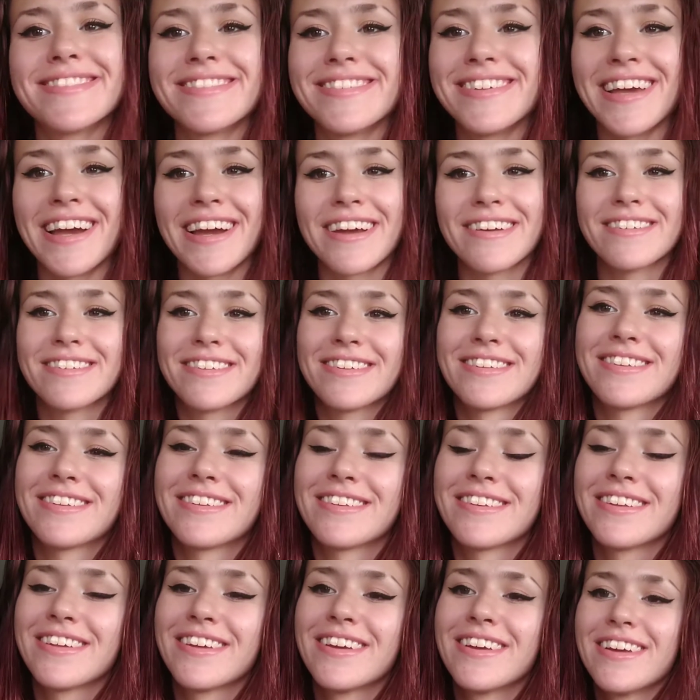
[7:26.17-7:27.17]

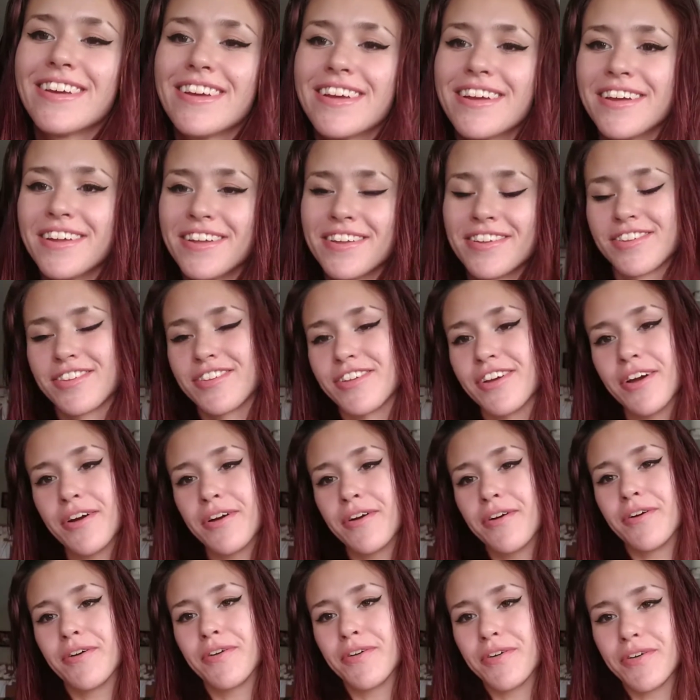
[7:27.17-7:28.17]
Yes.
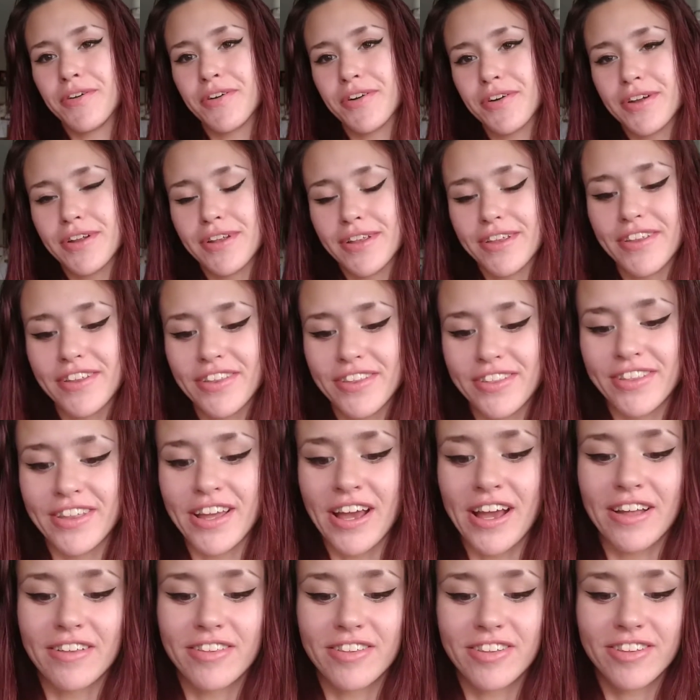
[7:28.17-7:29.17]
So
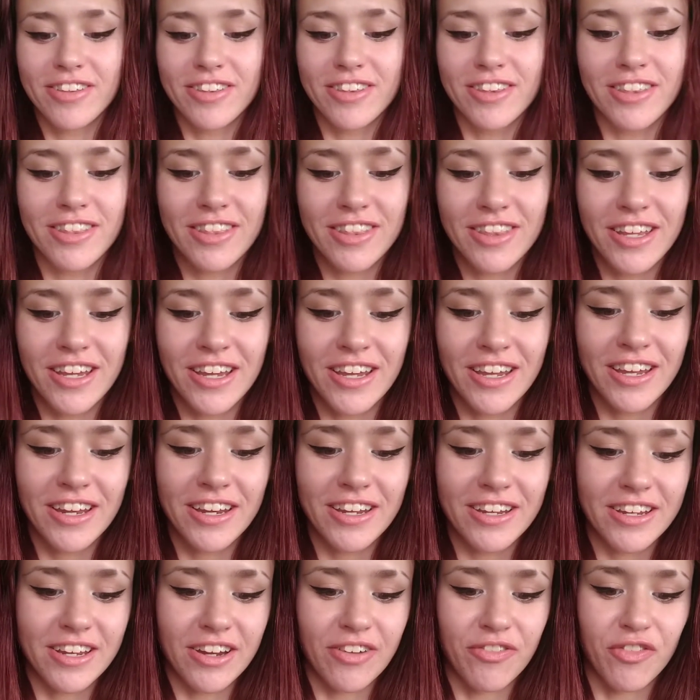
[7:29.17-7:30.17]
that's the
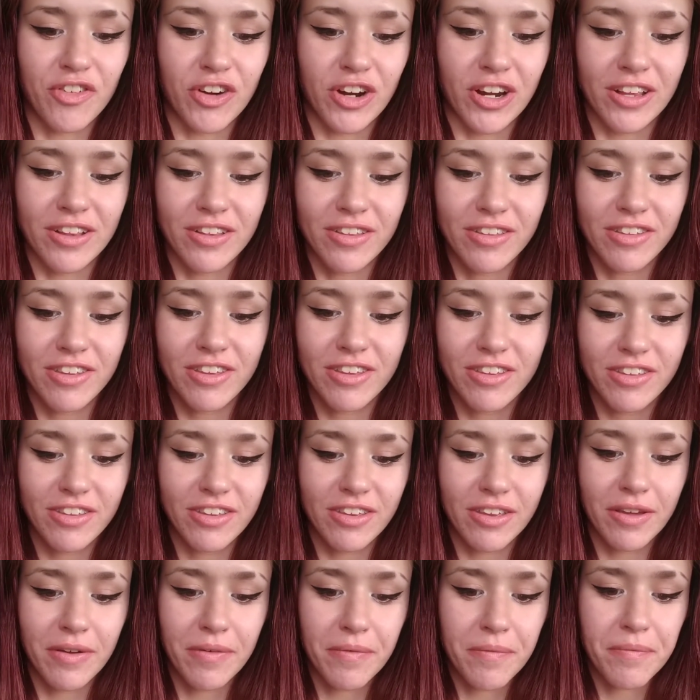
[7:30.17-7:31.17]

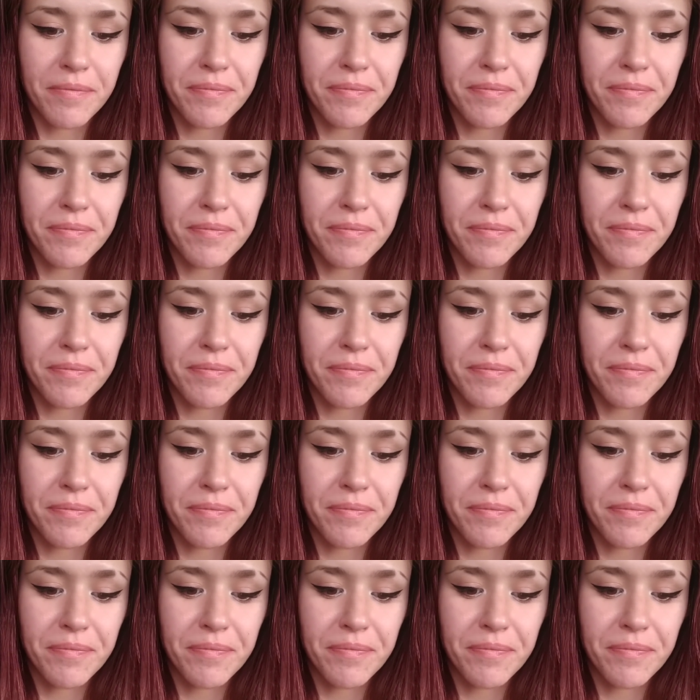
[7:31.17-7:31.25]
difference